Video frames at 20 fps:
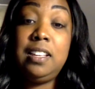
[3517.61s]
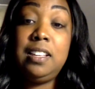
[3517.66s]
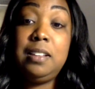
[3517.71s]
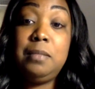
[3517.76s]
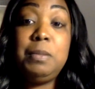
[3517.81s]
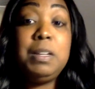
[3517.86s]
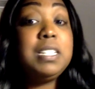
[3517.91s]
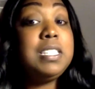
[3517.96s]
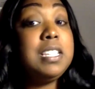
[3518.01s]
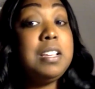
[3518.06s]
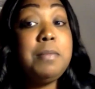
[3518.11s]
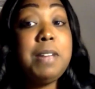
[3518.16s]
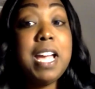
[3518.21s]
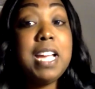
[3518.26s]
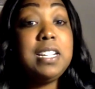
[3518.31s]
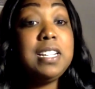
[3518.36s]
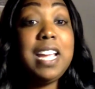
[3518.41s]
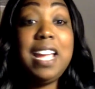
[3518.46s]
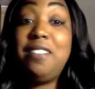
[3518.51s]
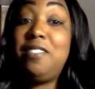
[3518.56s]
but
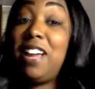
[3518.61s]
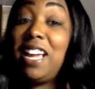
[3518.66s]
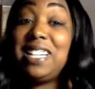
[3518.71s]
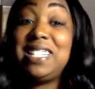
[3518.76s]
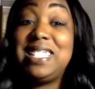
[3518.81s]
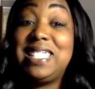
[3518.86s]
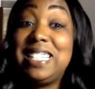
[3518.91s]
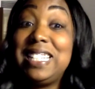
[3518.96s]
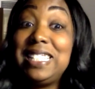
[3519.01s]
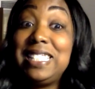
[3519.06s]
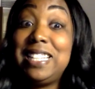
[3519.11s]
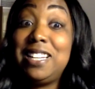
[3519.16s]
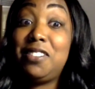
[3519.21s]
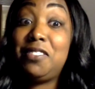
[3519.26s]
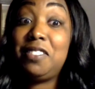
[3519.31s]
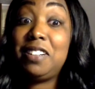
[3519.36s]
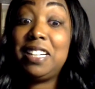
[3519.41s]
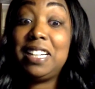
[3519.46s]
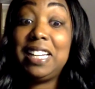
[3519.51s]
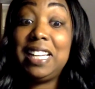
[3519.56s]
every agency is
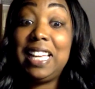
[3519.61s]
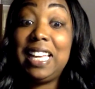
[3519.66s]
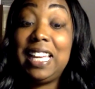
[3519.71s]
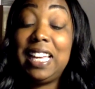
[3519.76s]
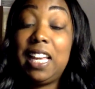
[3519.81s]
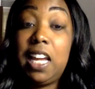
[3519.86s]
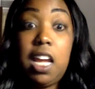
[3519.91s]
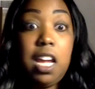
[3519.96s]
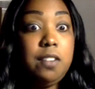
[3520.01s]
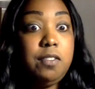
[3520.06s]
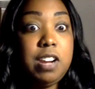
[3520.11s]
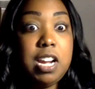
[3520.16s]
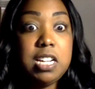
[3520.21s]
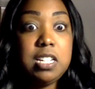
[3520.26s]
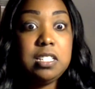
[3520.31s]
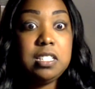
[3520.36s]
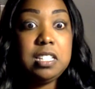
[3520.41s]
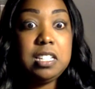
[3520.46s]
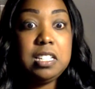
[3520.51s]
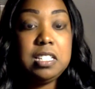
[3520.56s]
different. Again, every
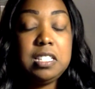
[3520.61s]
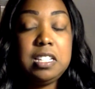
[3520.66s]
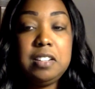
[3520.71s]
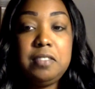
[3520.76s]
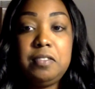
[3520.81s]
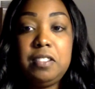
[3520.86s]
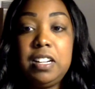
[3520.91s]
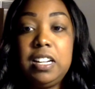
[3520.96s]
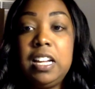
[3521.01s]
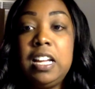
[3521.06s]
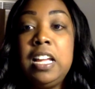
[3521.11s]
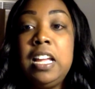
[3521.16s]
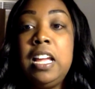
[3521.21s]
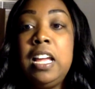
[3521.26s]
agency is different.